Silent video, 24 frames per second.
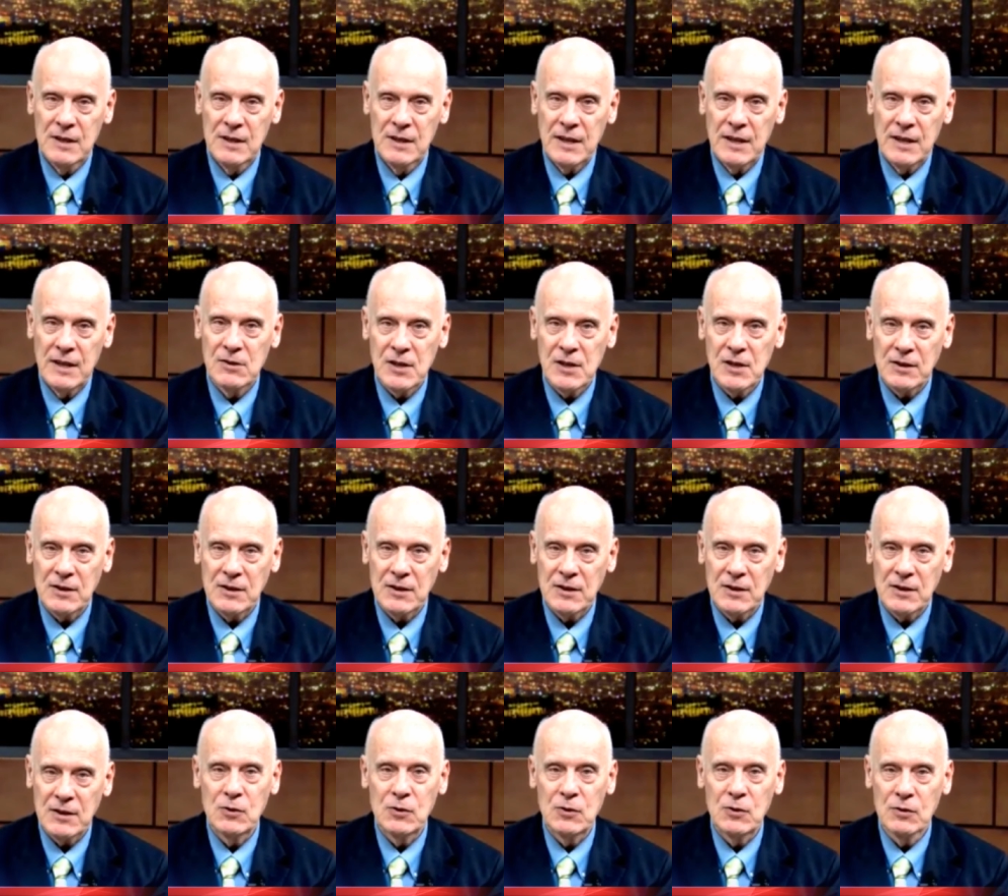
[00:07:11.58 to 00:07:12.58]
is that the
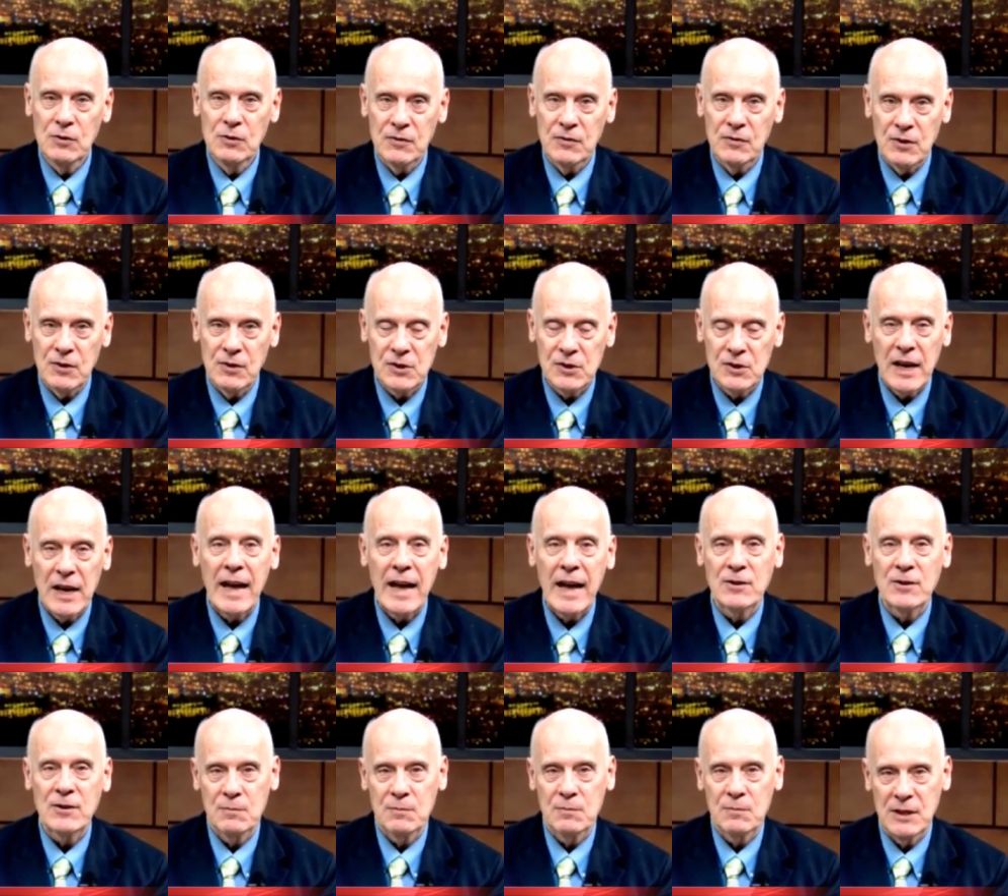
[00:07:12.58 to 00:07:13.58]
universe
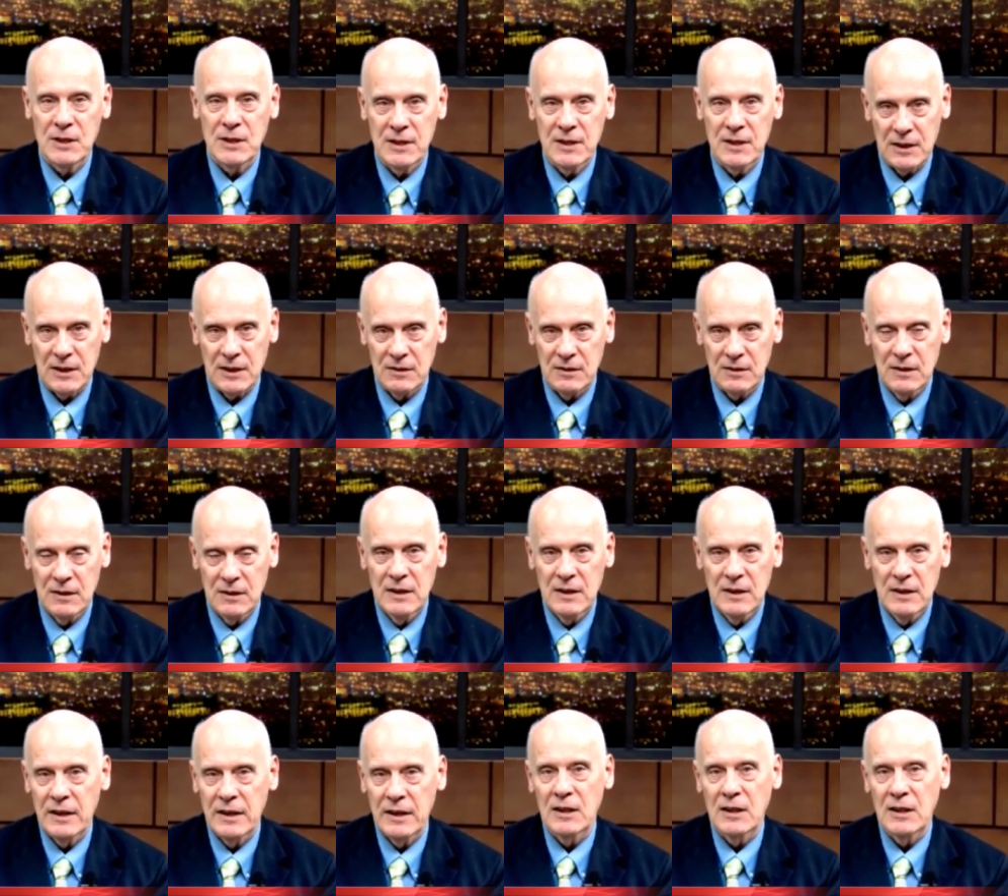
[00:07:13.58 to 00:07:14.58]
has a beginning,
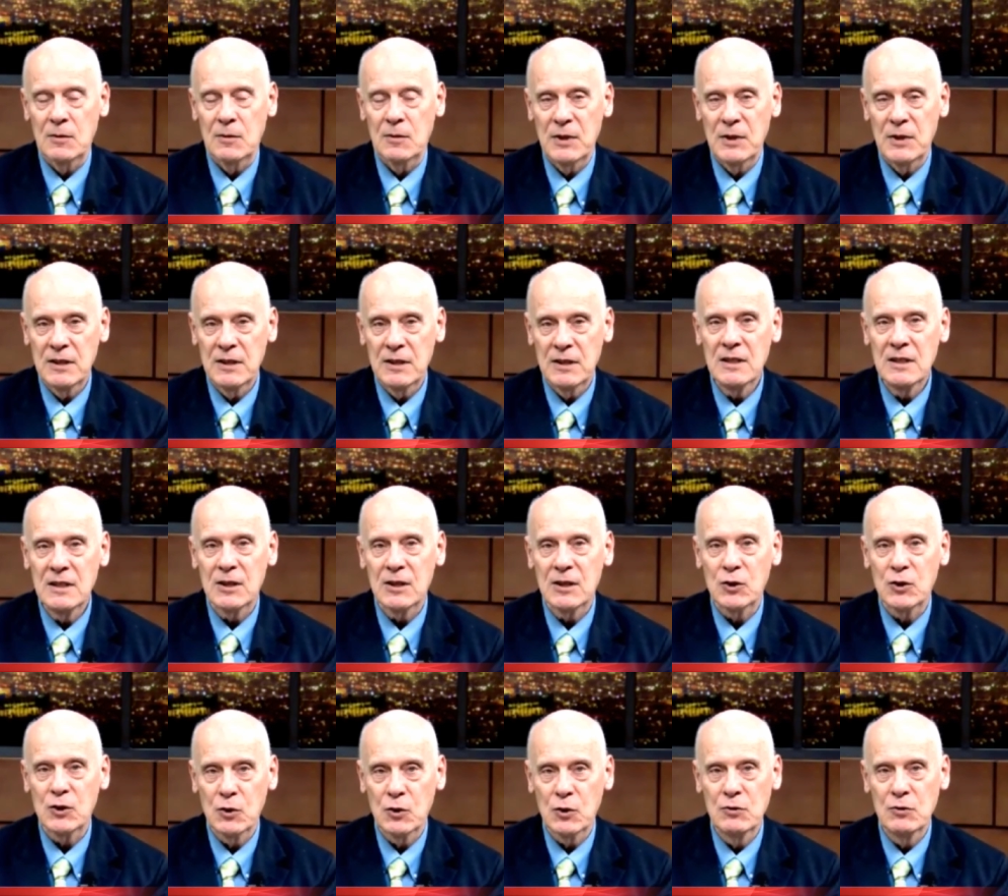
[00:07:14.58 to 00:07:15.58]
and that the beginning
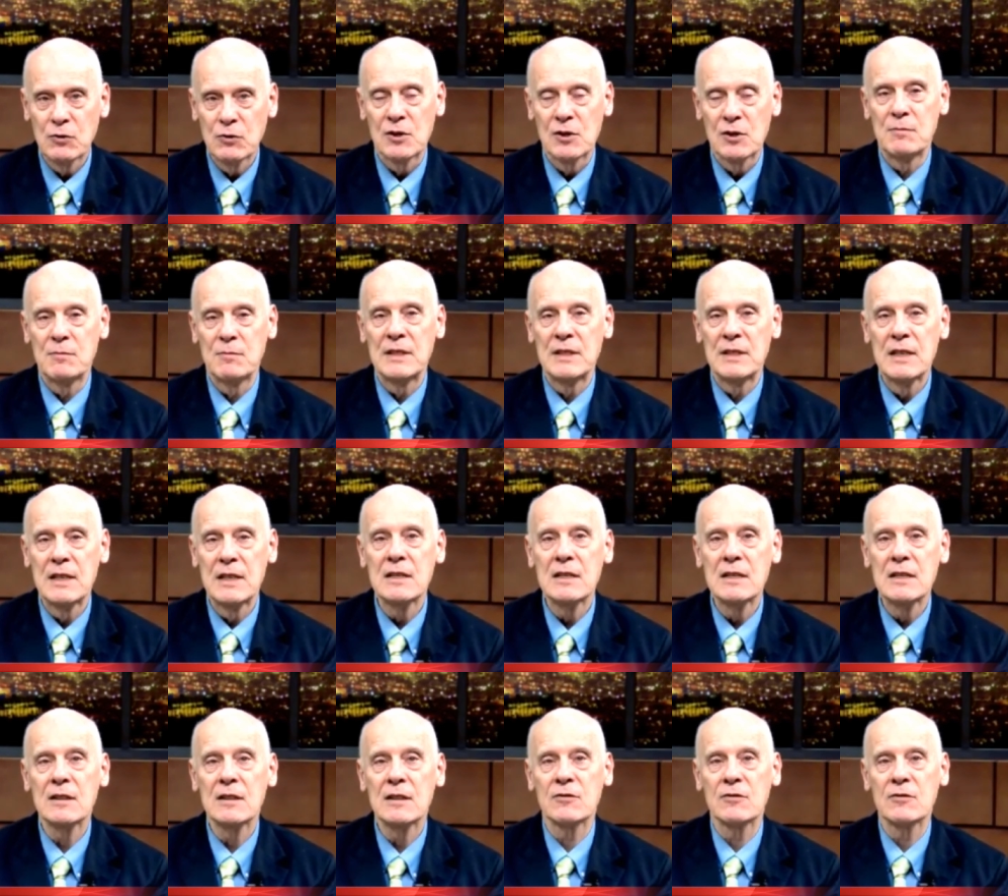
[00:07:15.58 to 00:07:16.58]
includes the
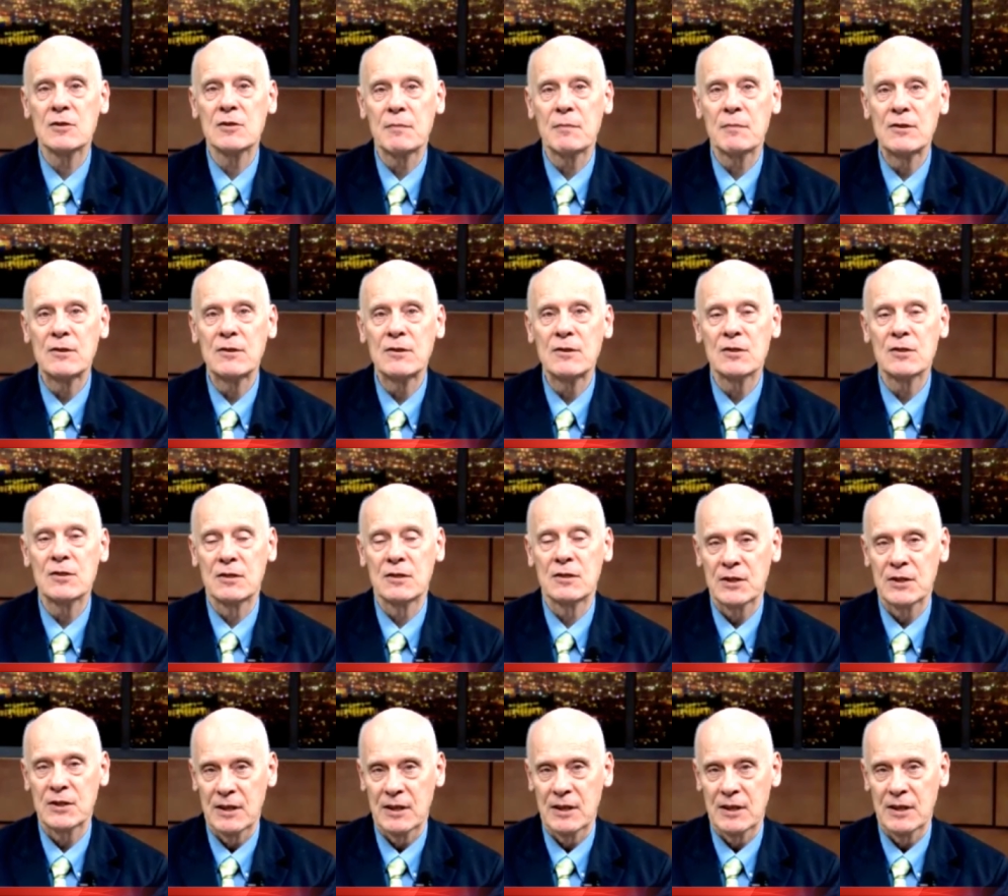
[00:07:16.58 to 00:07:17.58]
beginning of space and
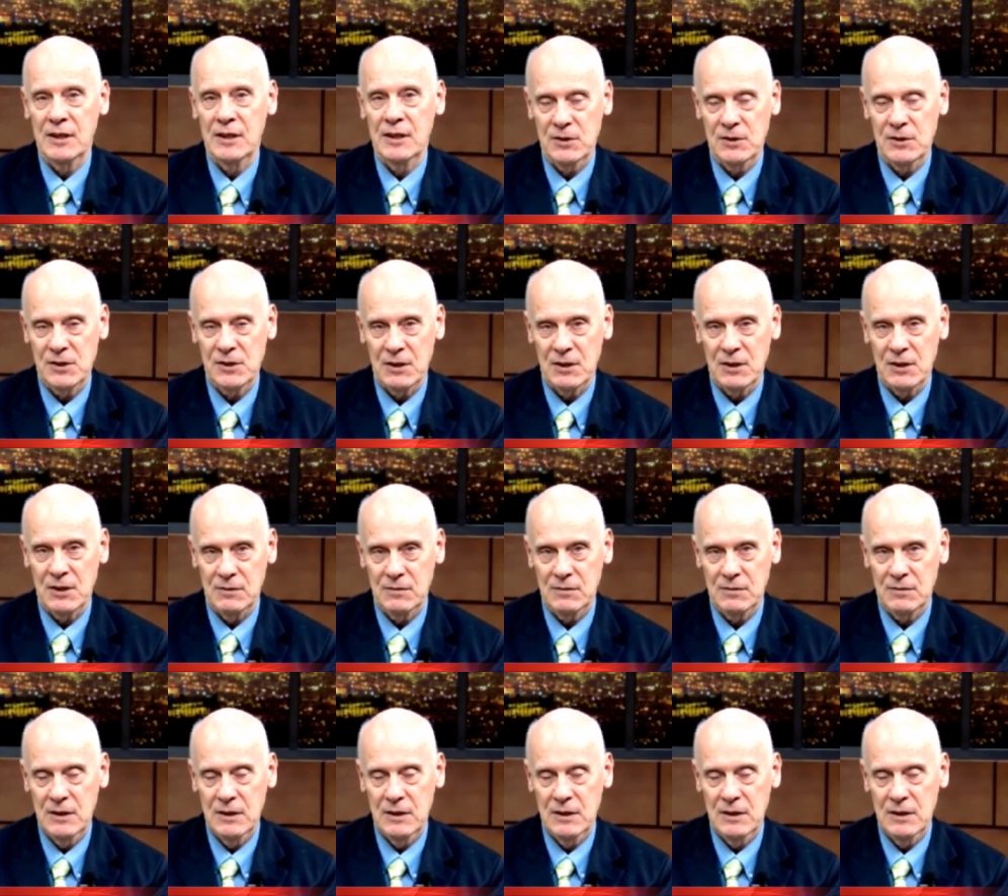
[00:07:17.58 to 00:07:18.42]
time itself,